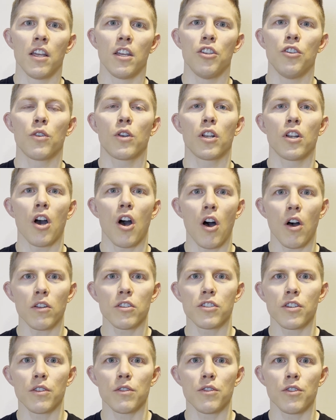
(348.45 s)
You can
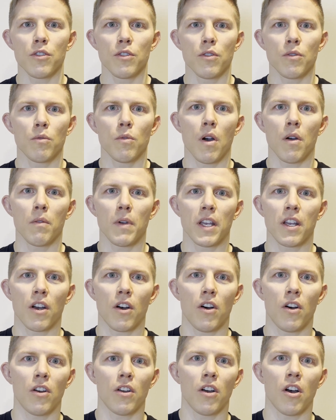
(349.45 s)
also do what we
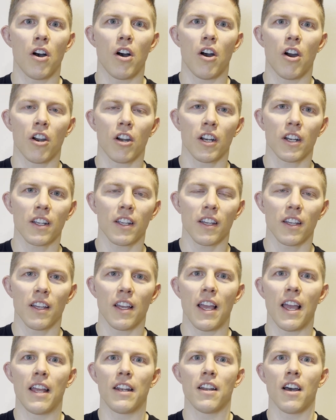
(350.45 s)
call arc
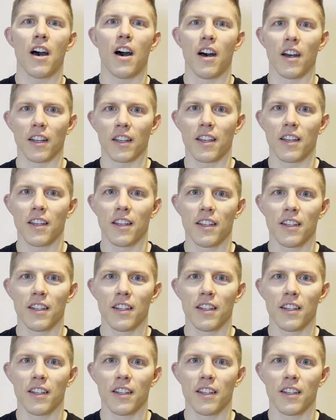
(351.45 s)
and unk,